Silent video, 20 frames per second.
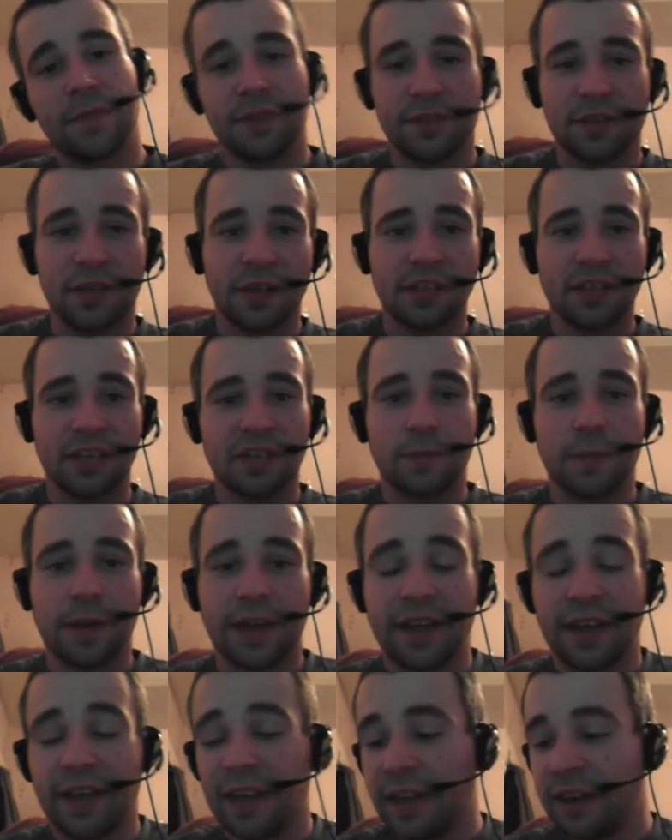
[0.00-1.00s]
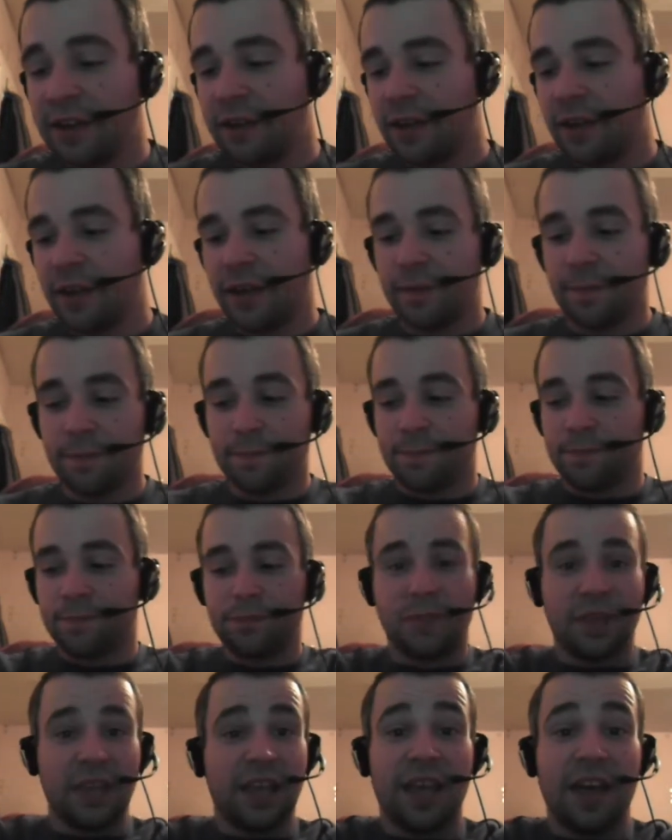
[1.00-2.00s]
Sidej's back again.
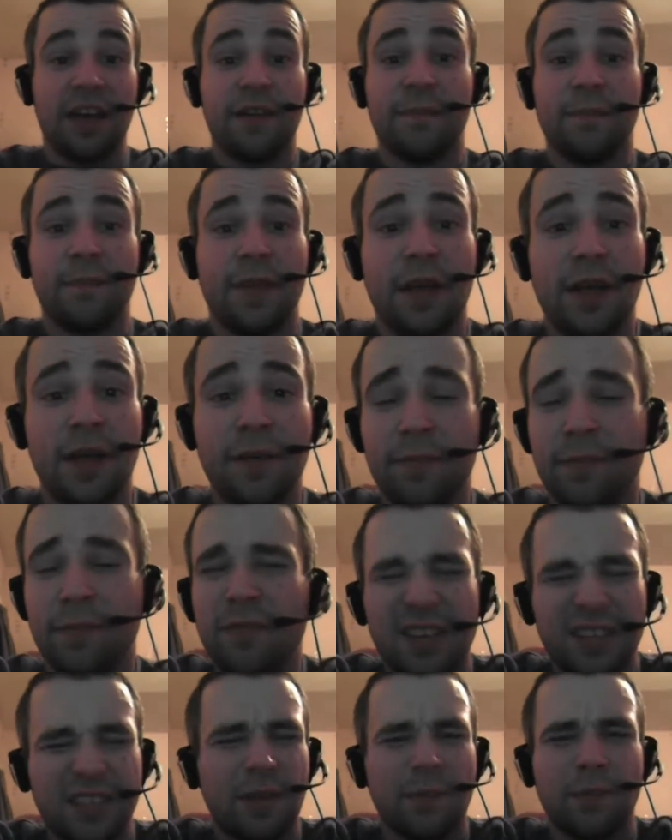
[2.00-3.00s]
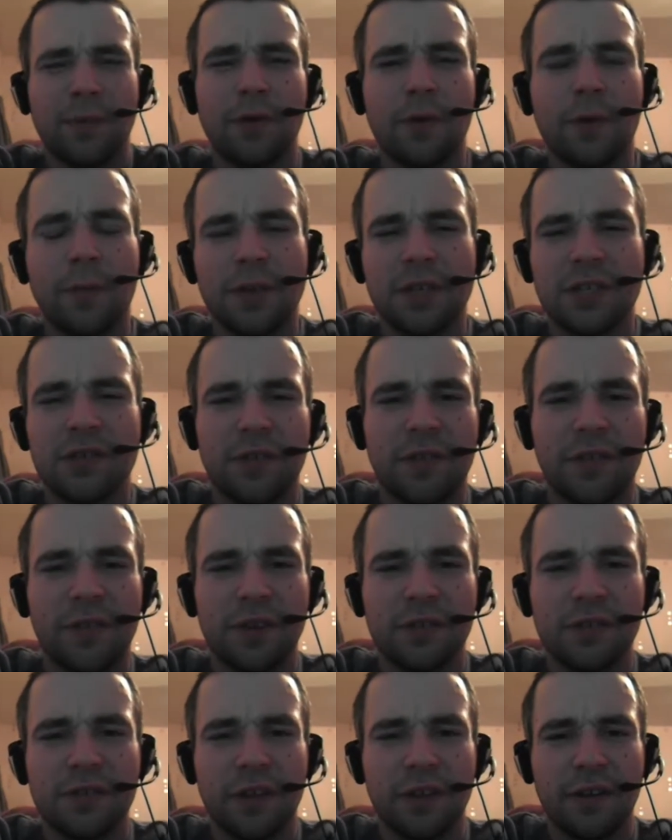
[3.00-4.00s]
The reason I'm doing a bunch of
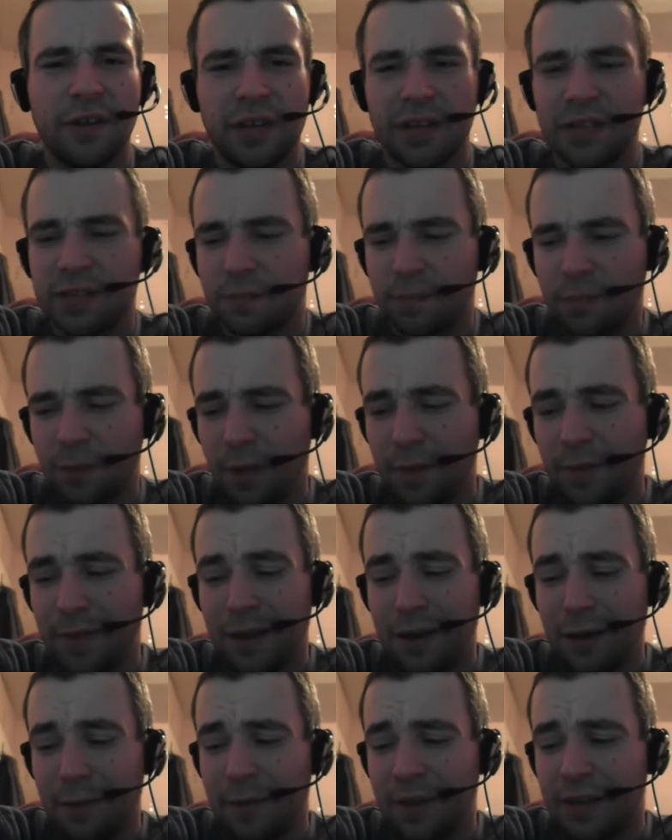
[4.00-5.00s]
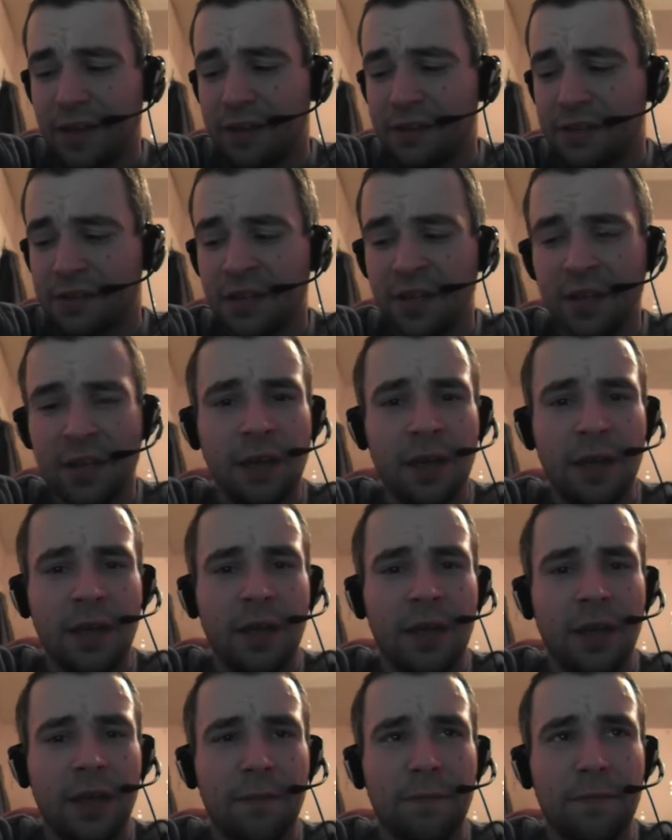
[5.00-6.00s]
reviews tonight is primarily because
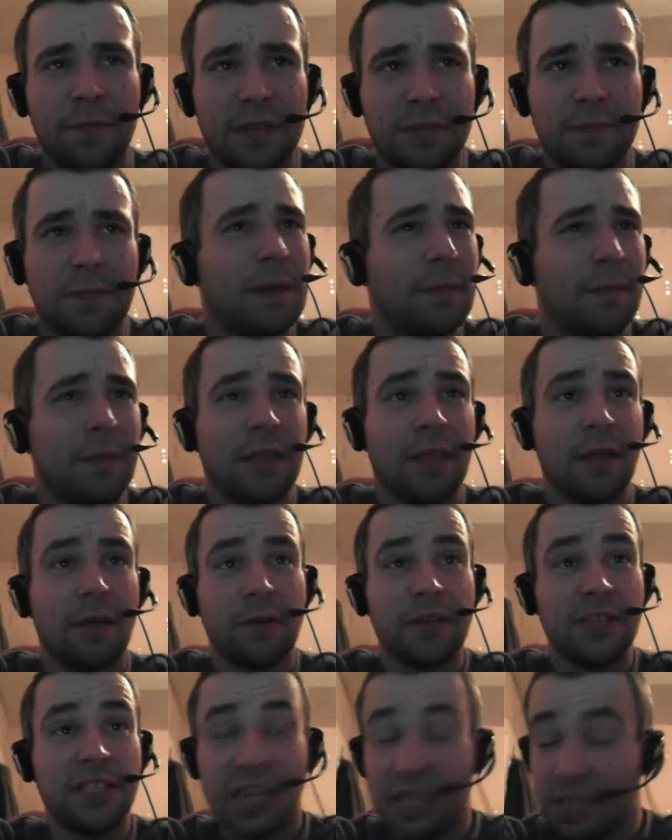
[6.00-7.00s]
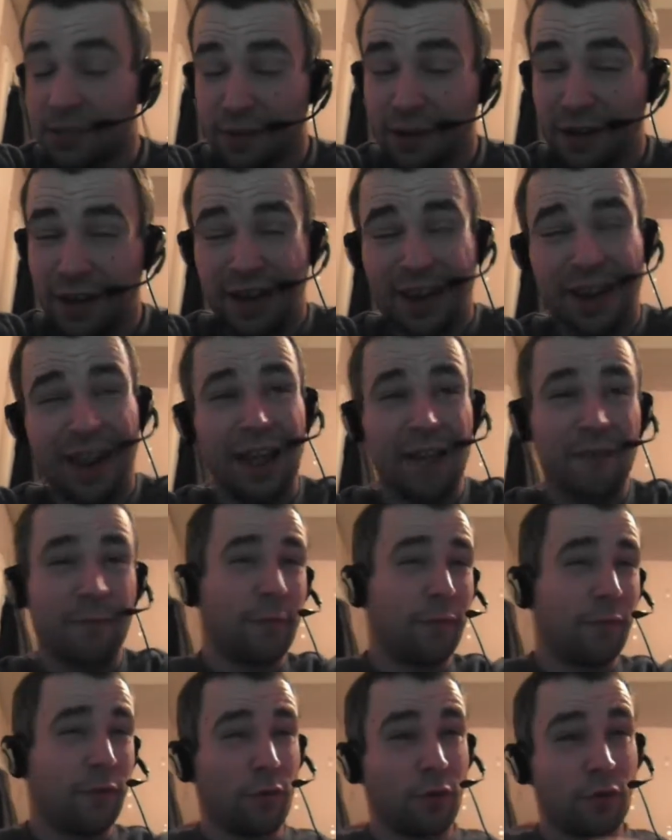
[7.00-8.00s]
this may be the only chance I
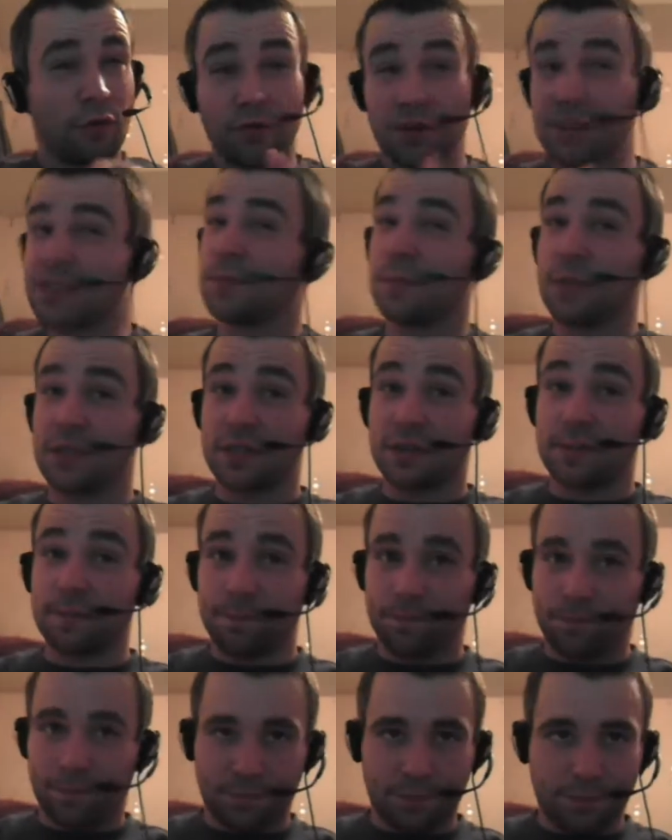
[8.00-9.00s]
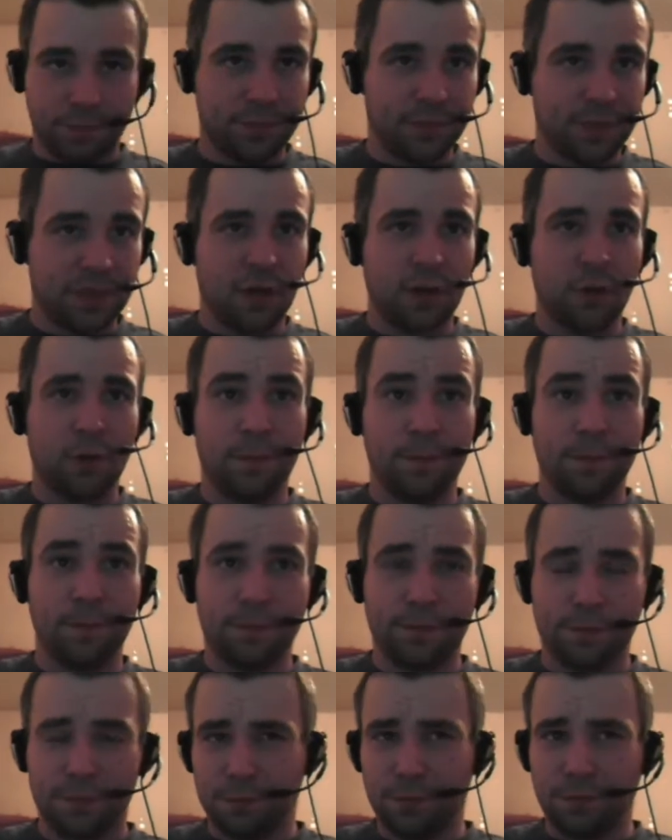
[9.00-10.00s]
have before Christmas. So,
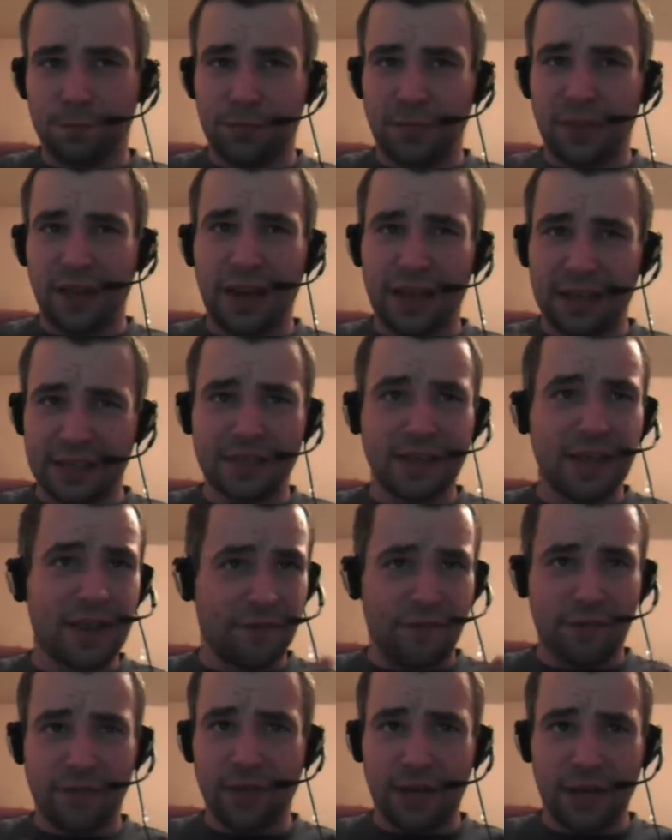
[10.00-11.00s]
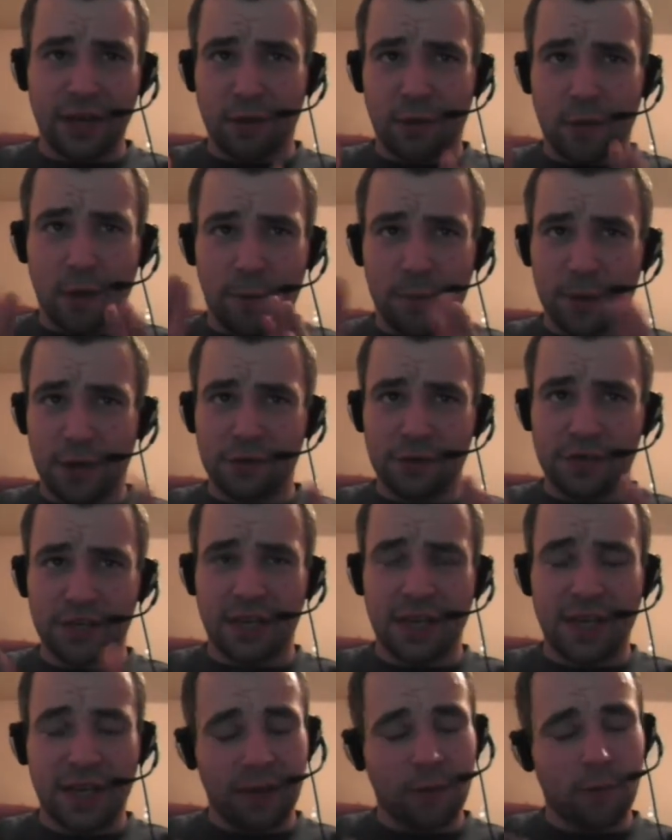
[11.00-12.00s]
the last ever video I'll post
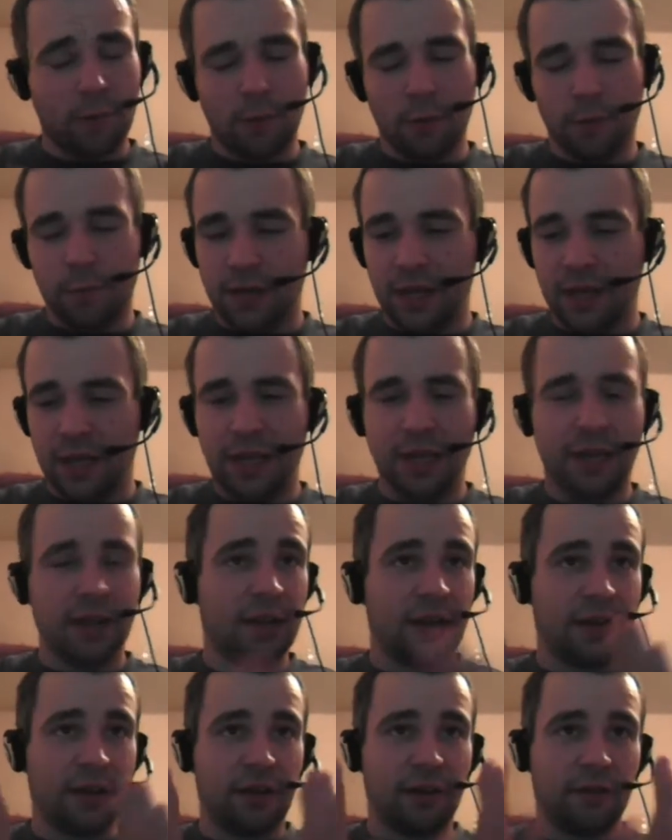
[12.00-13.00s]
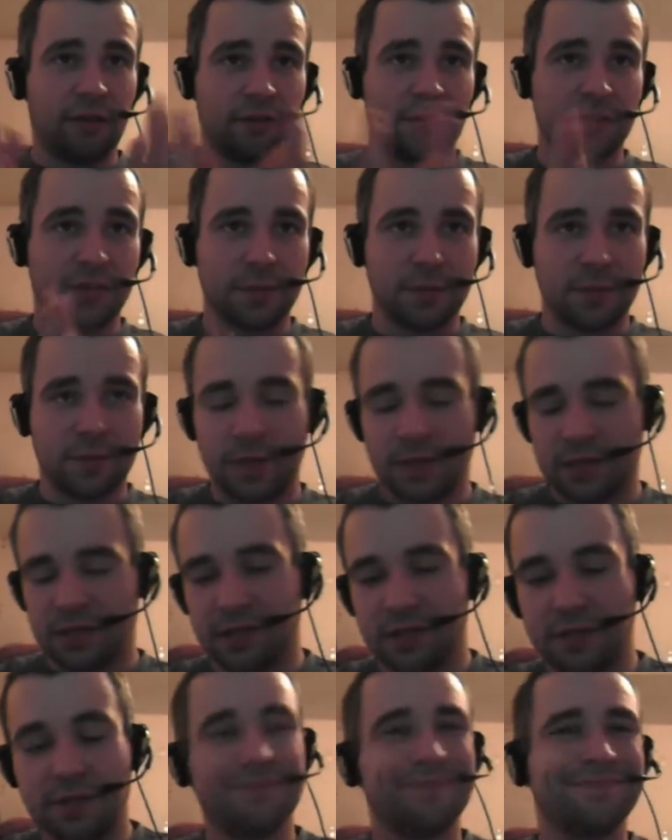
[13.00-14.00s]
today will be a little Christmas
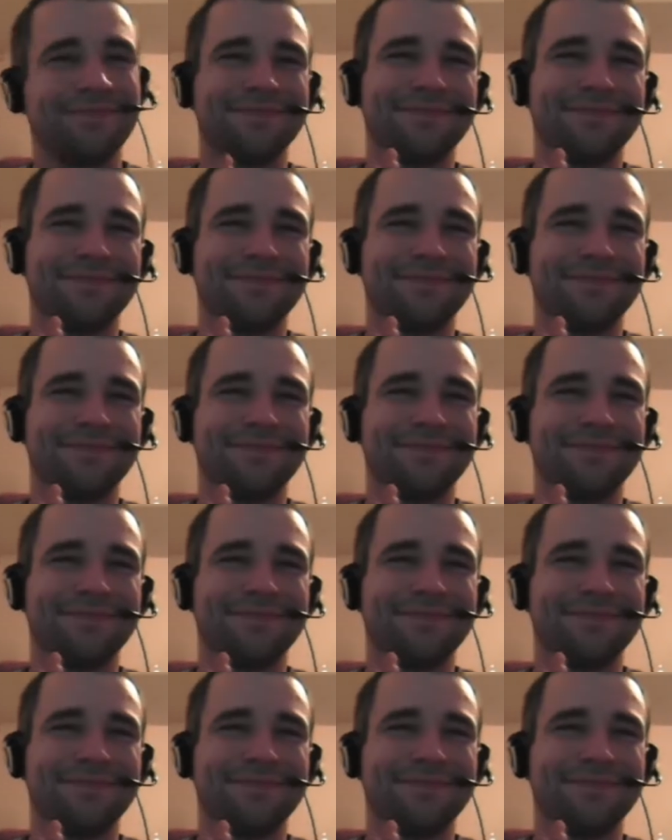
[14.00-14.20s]
message.